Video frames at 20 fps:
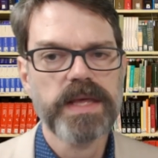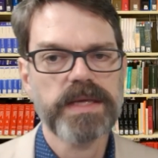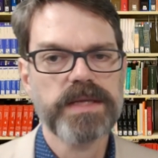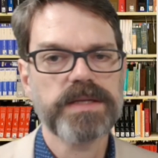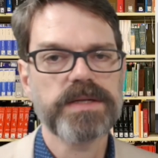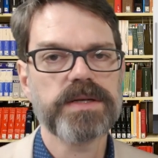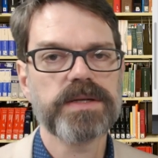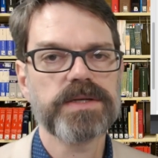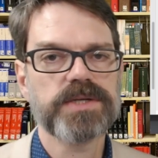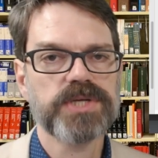
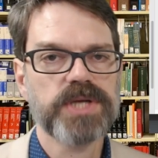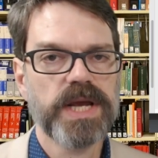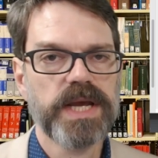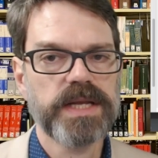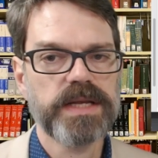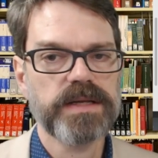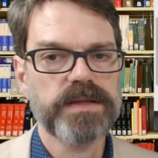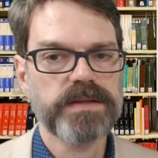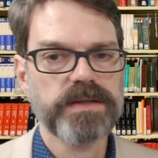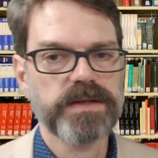In
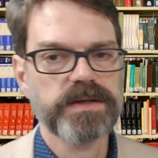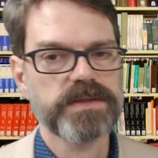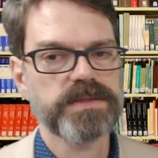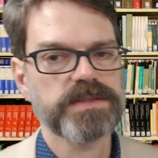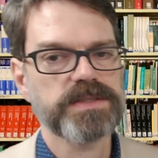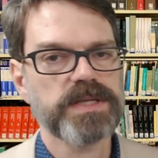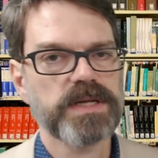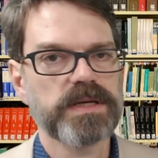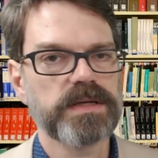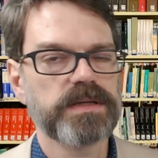China,
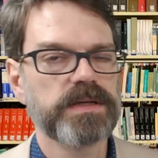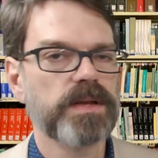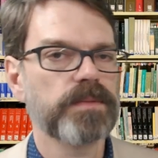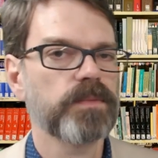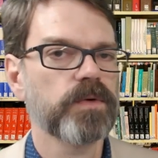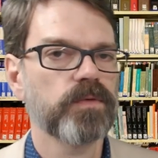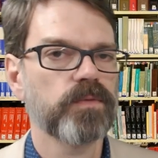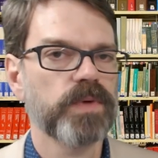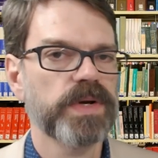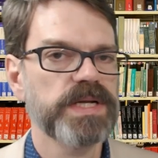there's a
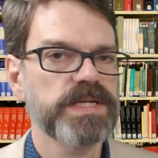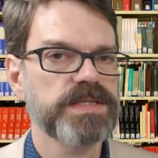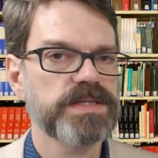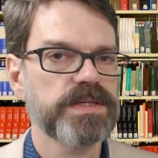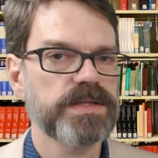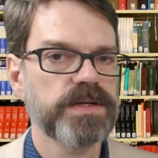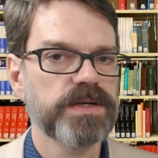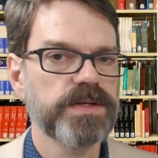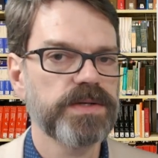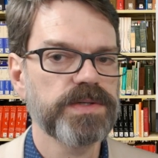number of ways
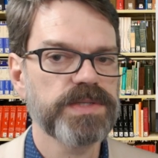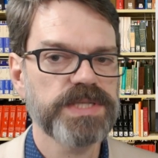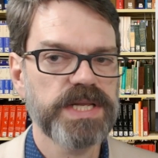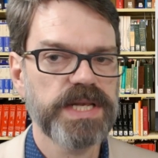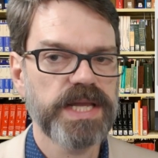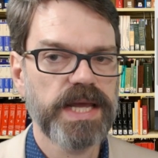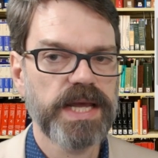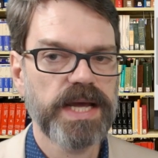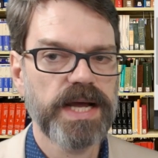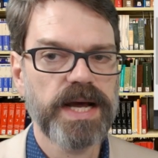that they're using
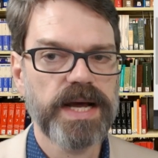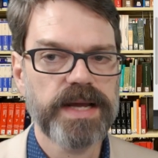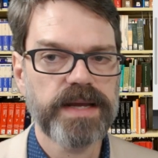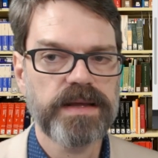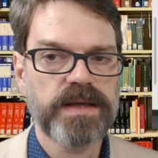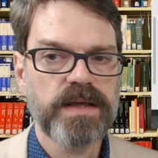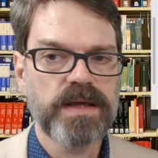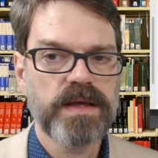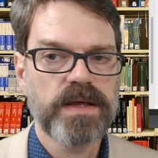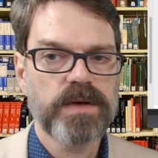AI.